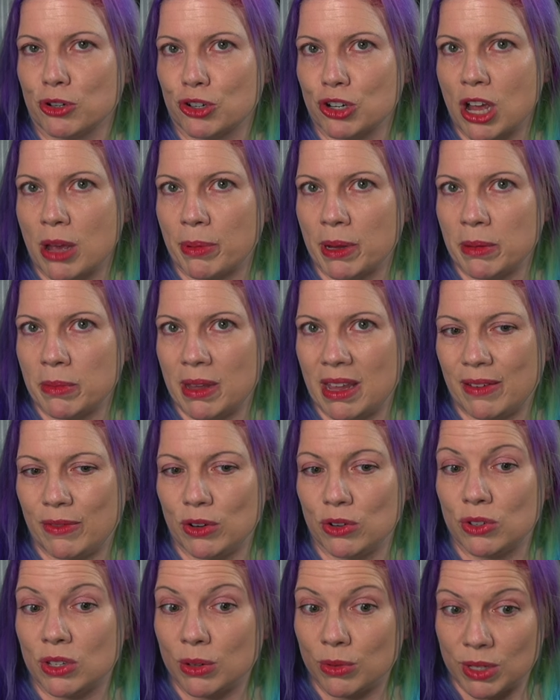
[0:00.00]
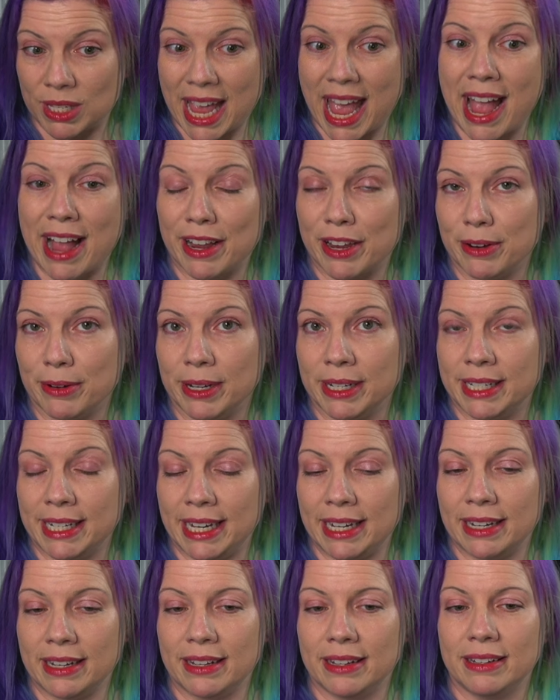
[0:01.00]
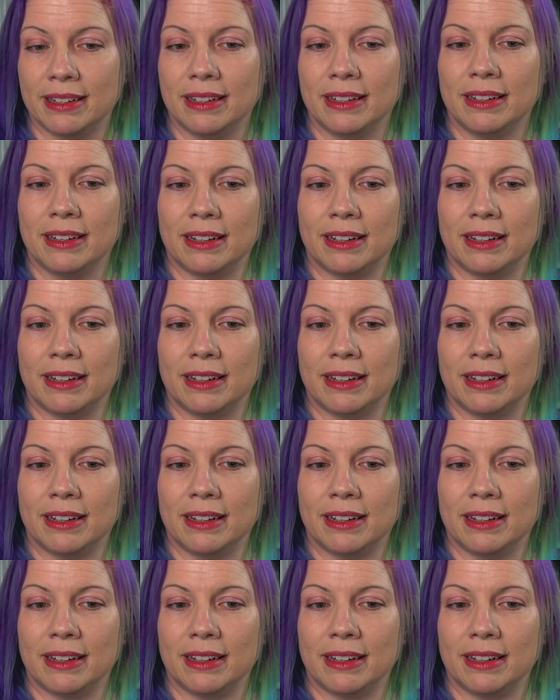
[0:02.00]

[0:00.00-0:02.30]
shopping behaviors. It was accurate data,